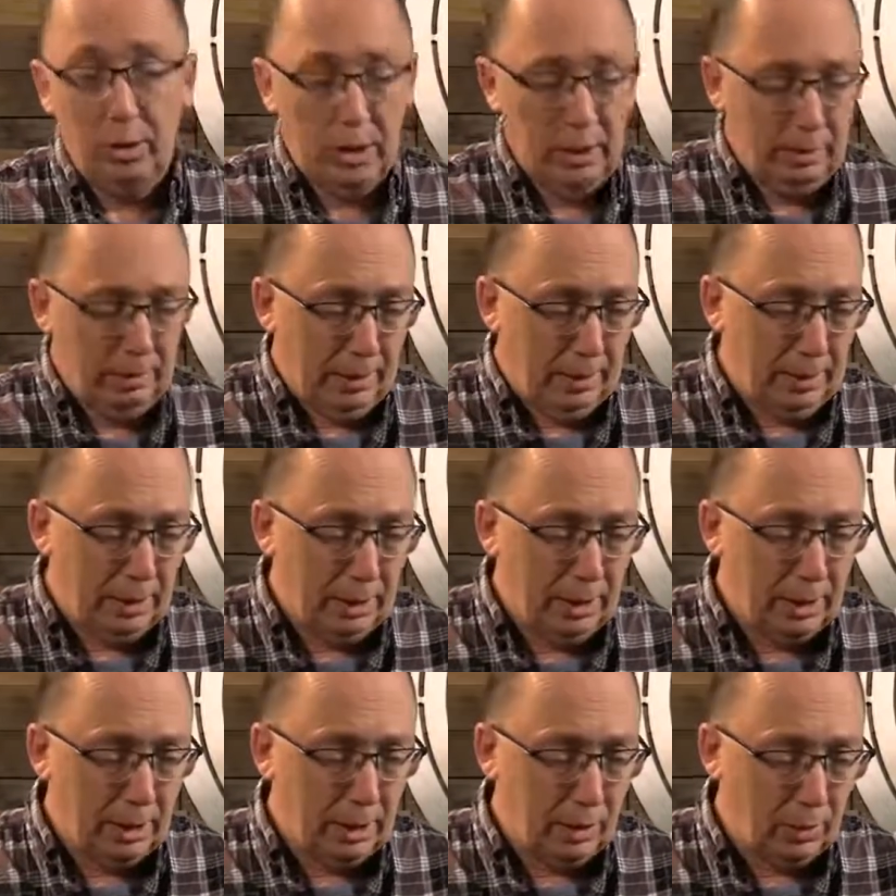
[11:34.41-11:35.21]
And
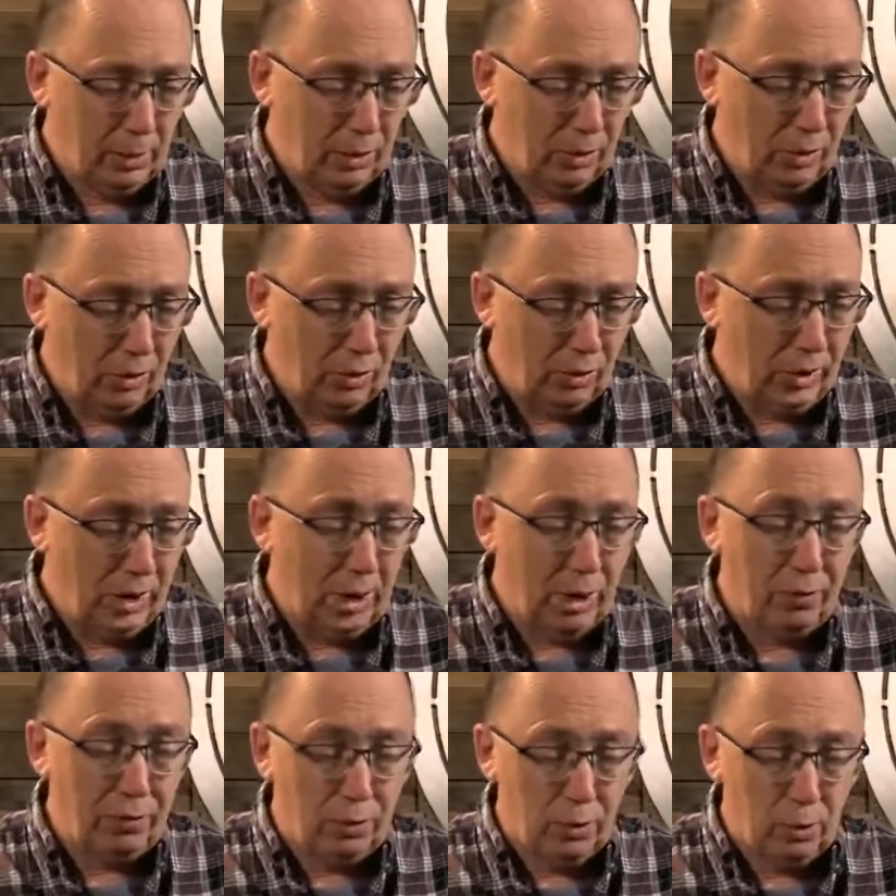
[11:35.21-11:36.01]
here, when he says
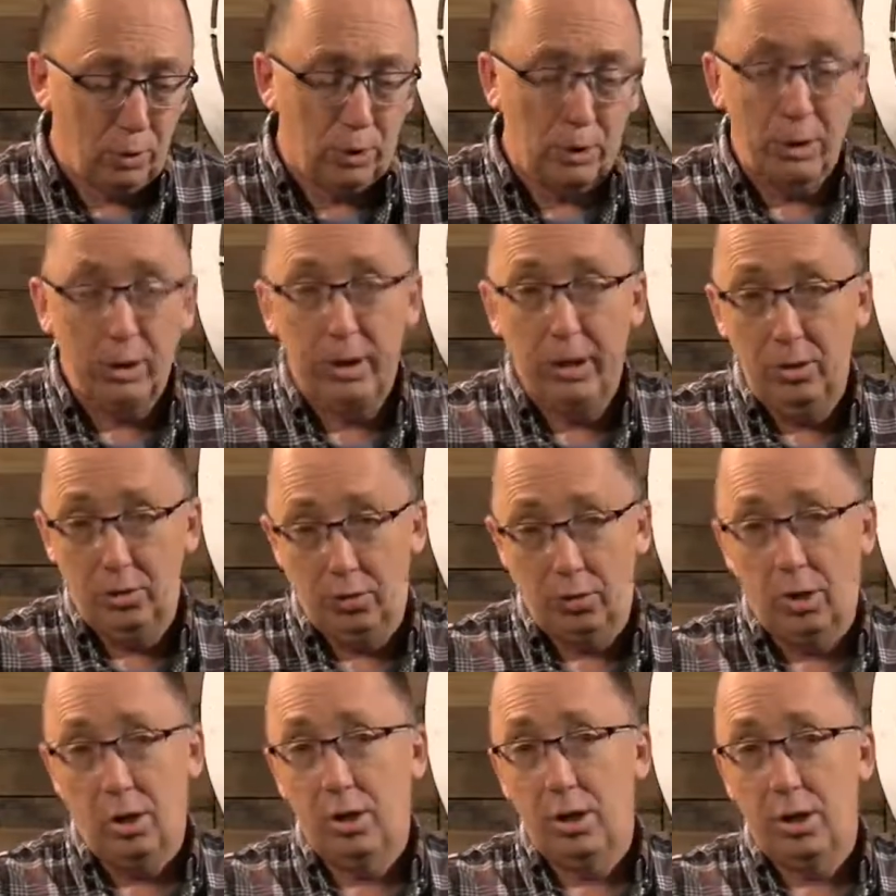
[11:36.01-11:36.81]
therefore, he's
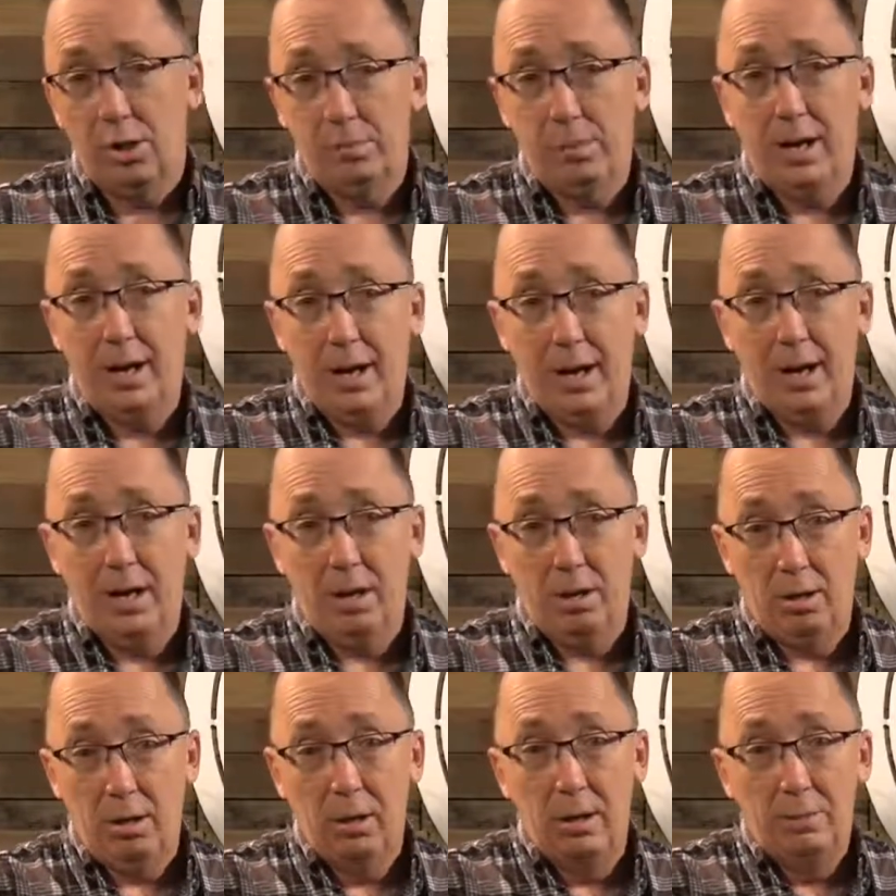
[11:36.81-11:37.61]
talking about how
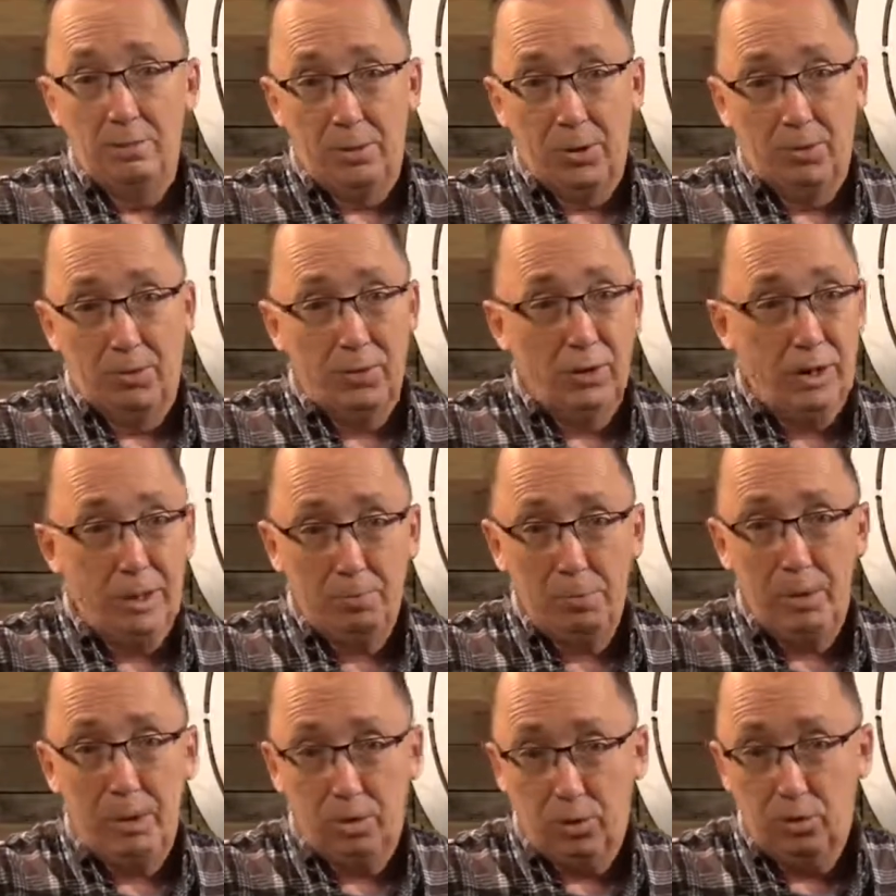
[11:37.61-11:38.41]
the
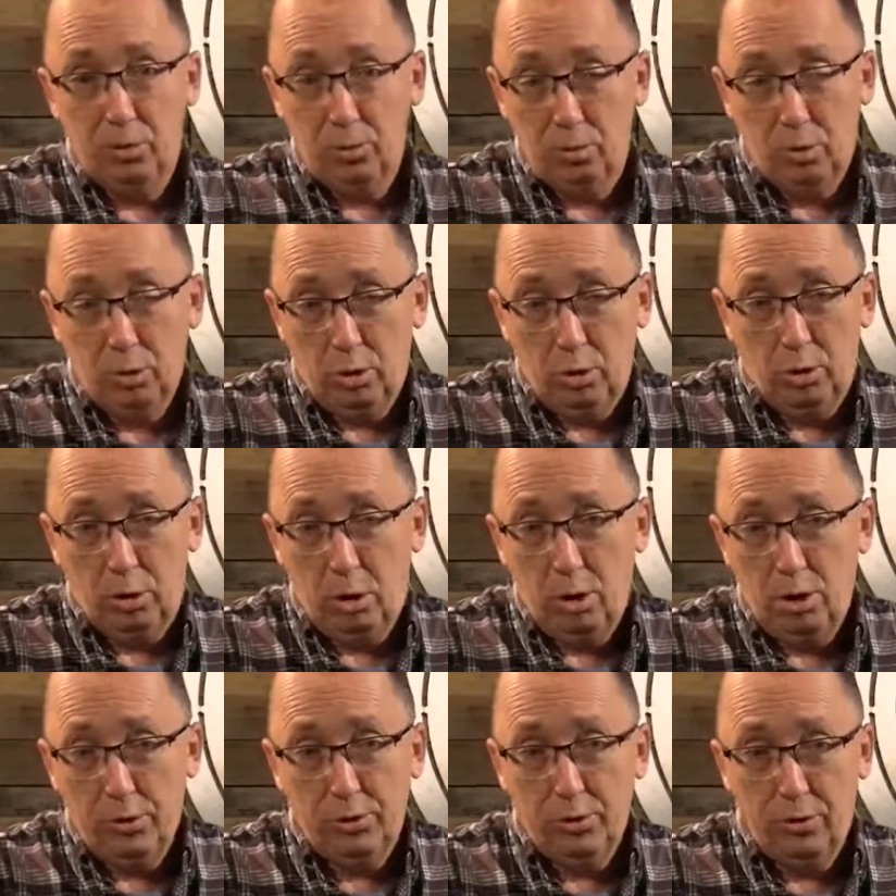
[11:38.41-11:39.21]
Philippians were
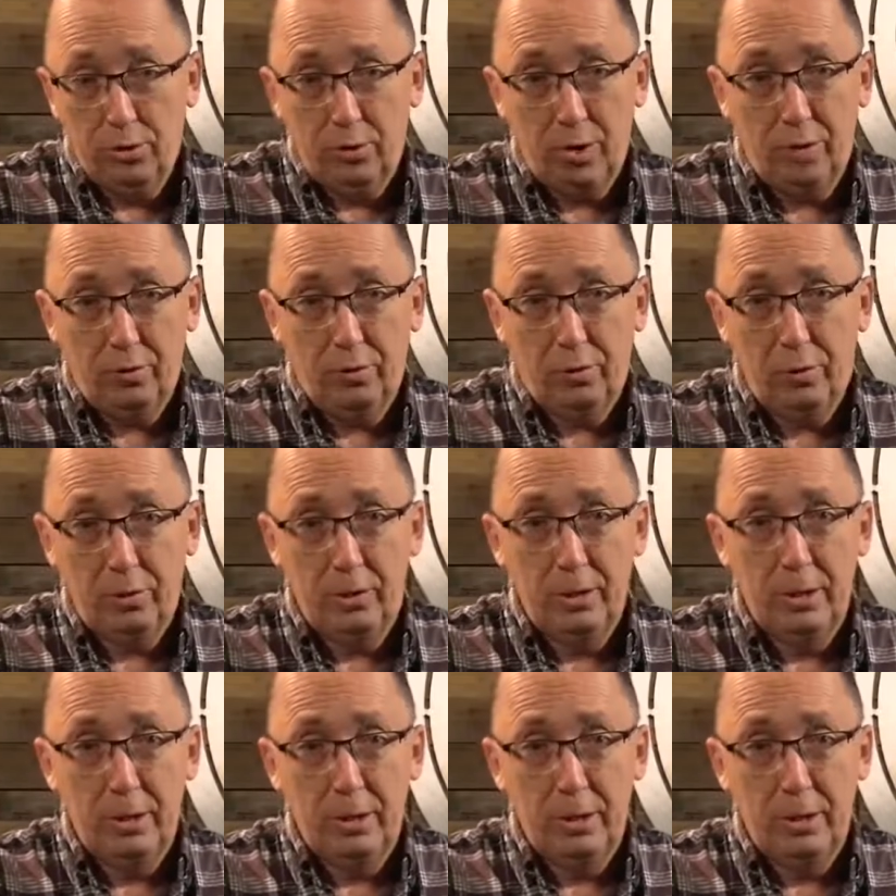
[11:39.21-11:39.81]
called to suffer.